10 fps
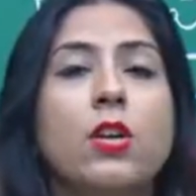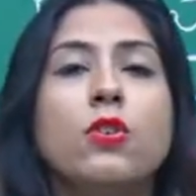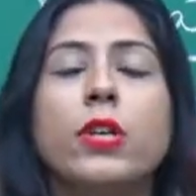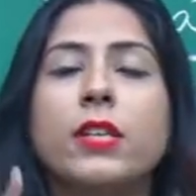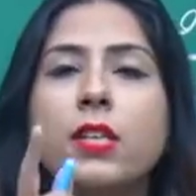
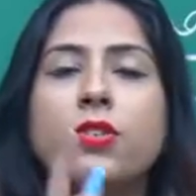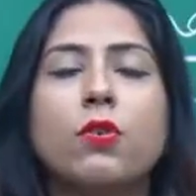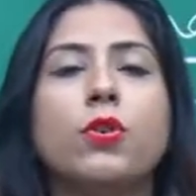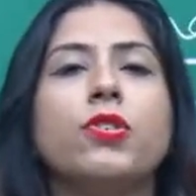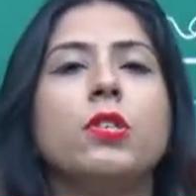So in this
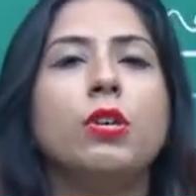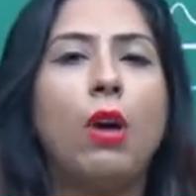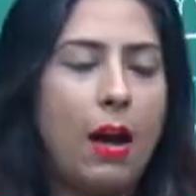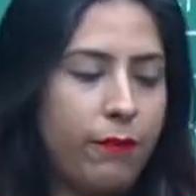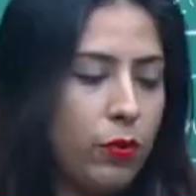question you
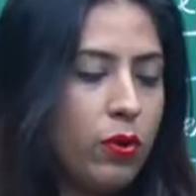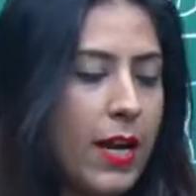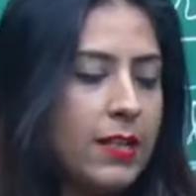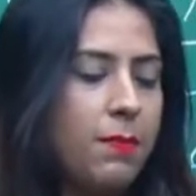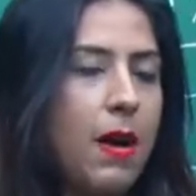have to
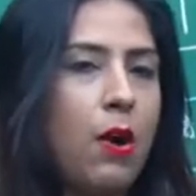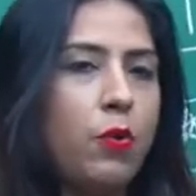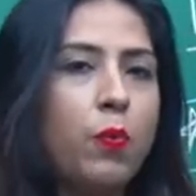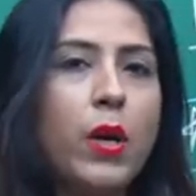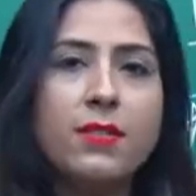write
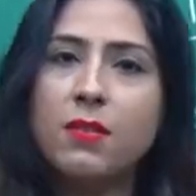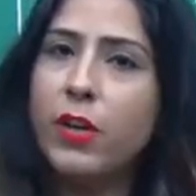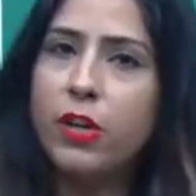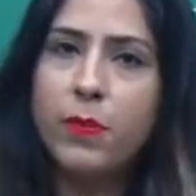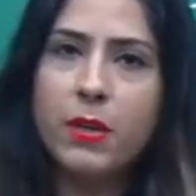about what
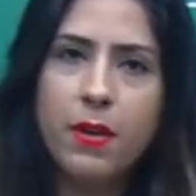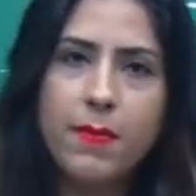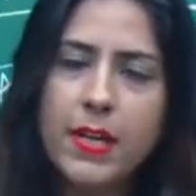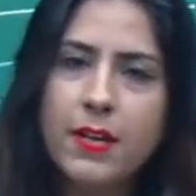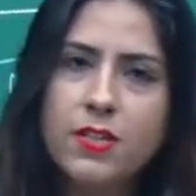do you mean by
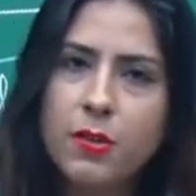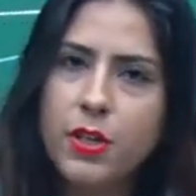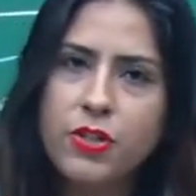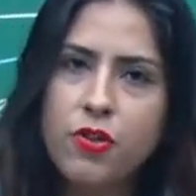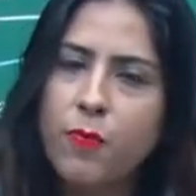medical
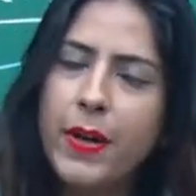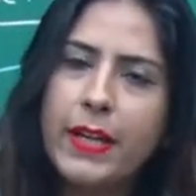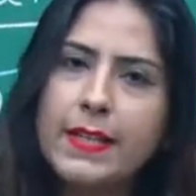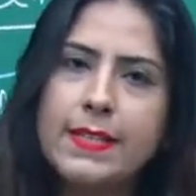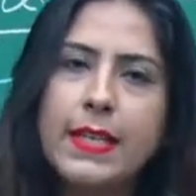termination of
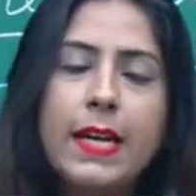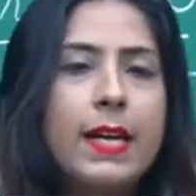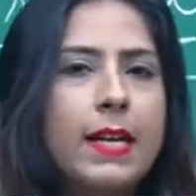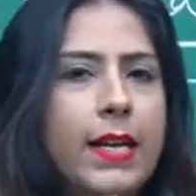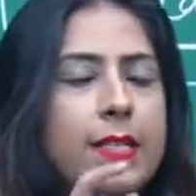pregnancy,
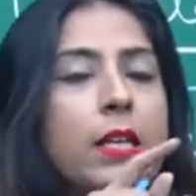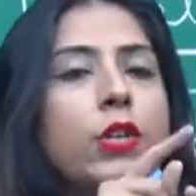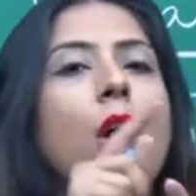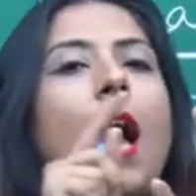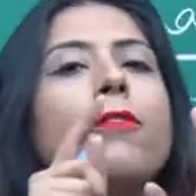right?
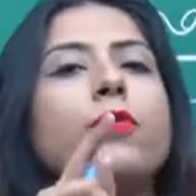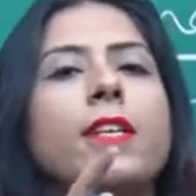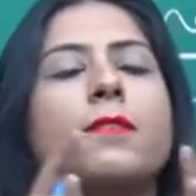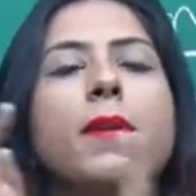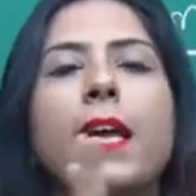You have to
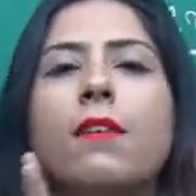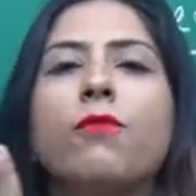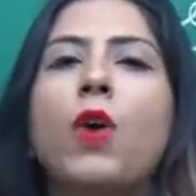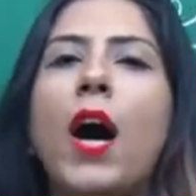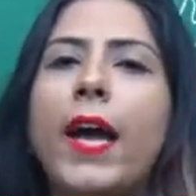explain
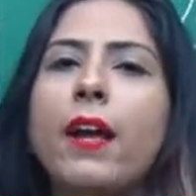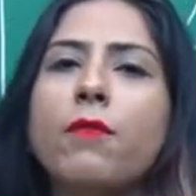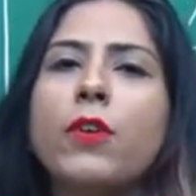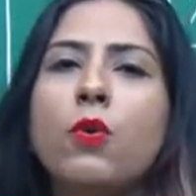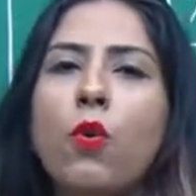why
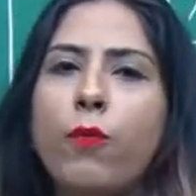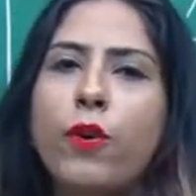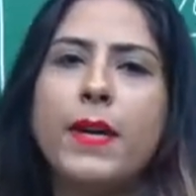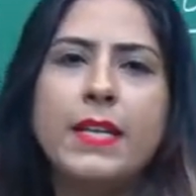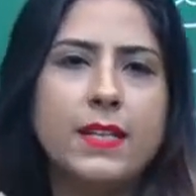we go
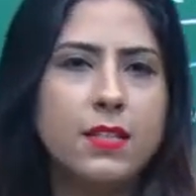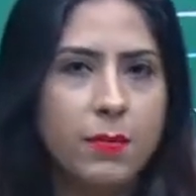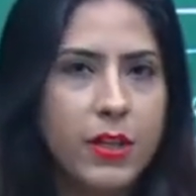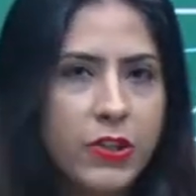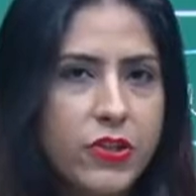for medical
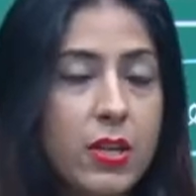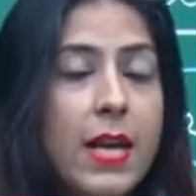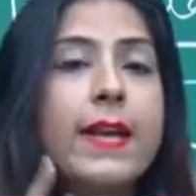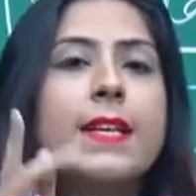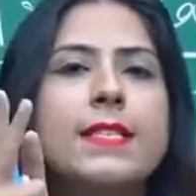termination.
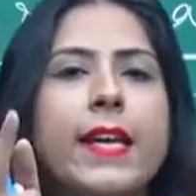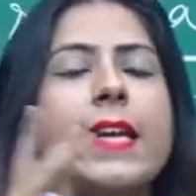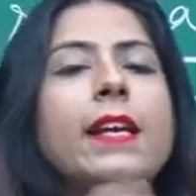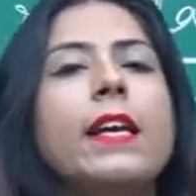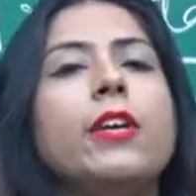
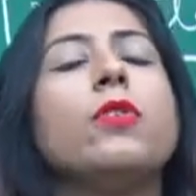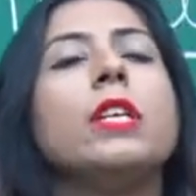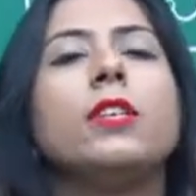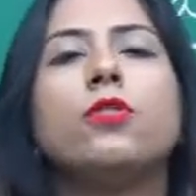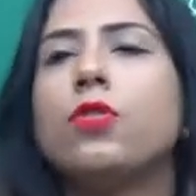Secondly, you
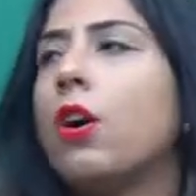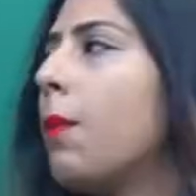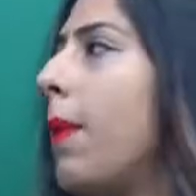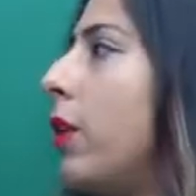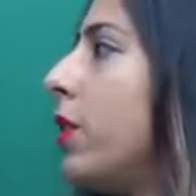need to talk
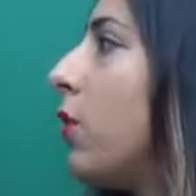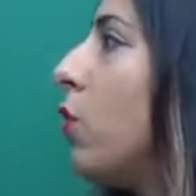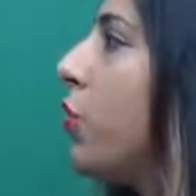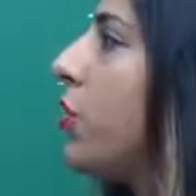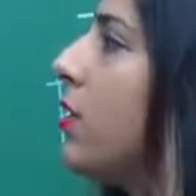about, as the
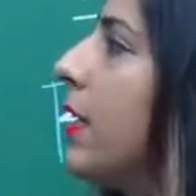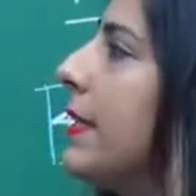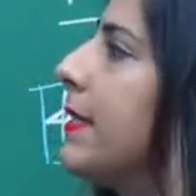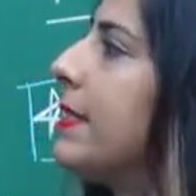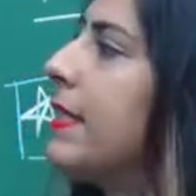question
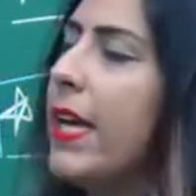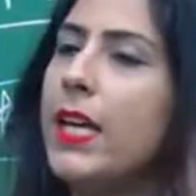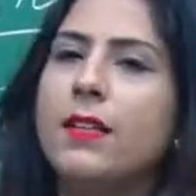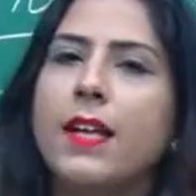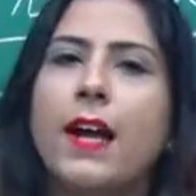is
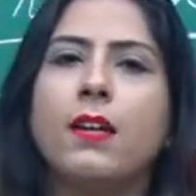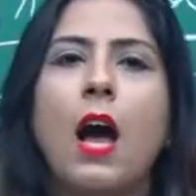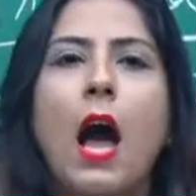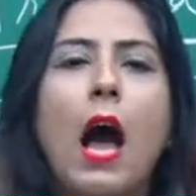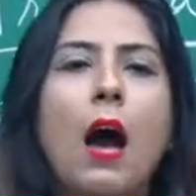saying that
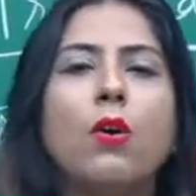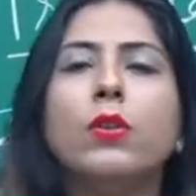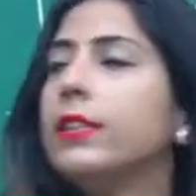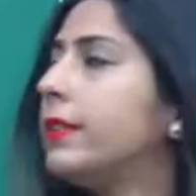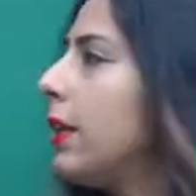how
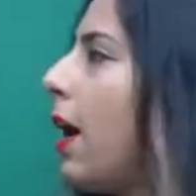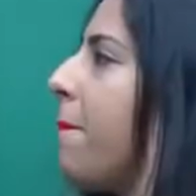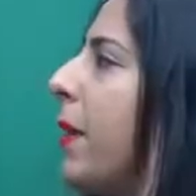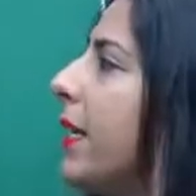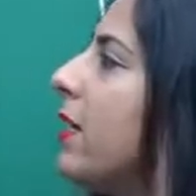this
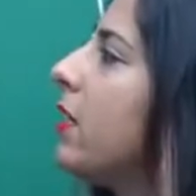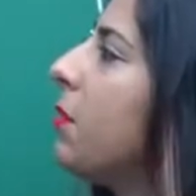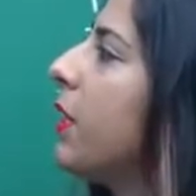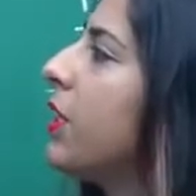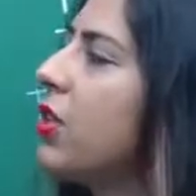medical
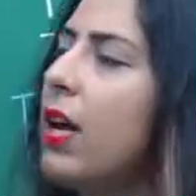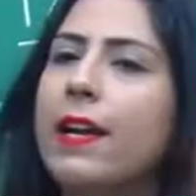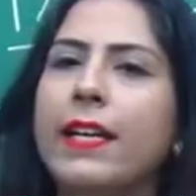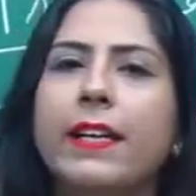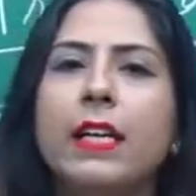termination are
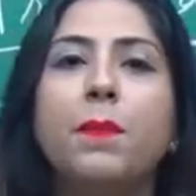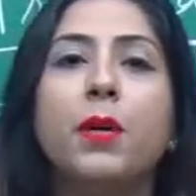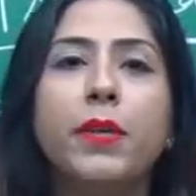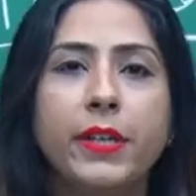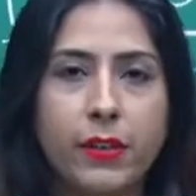legally
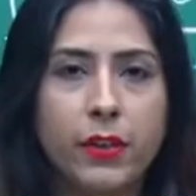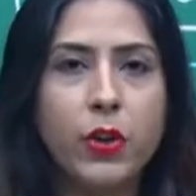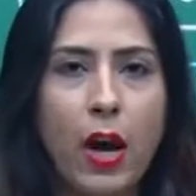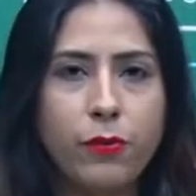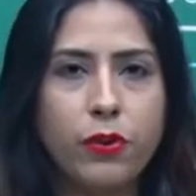permitted. You
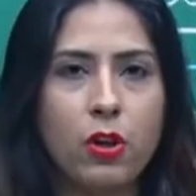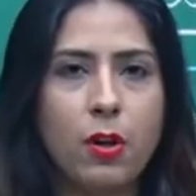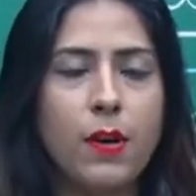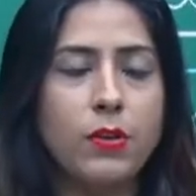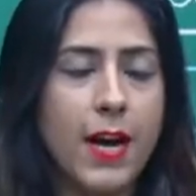have to talk
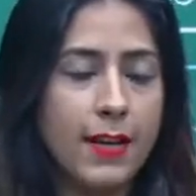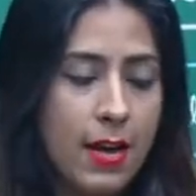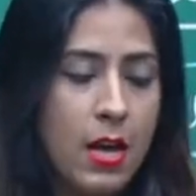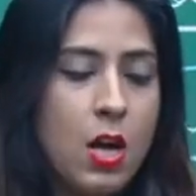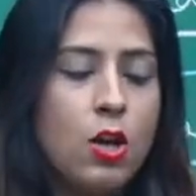about that.
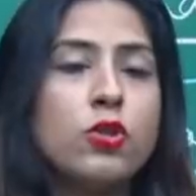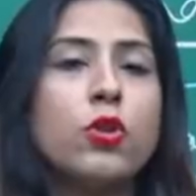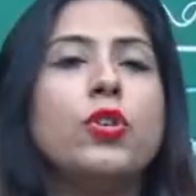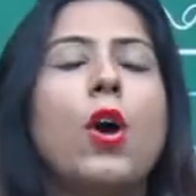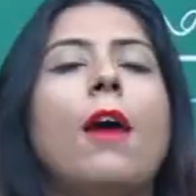So
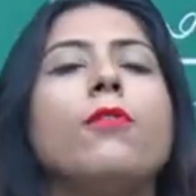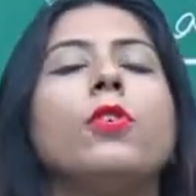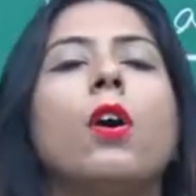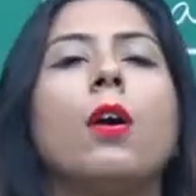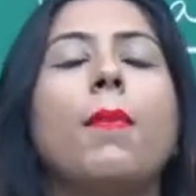you have to
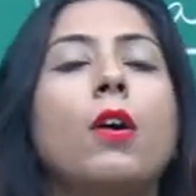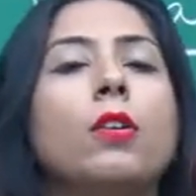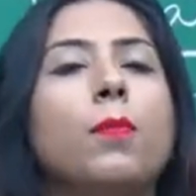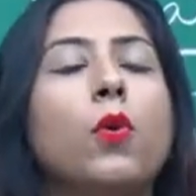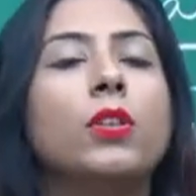talk
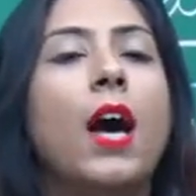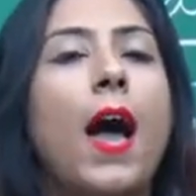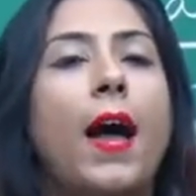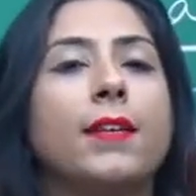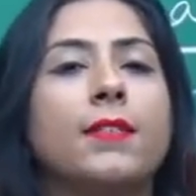about both the
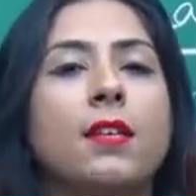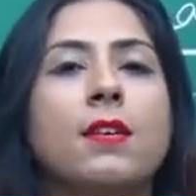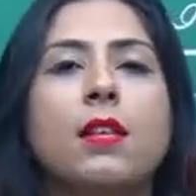acts.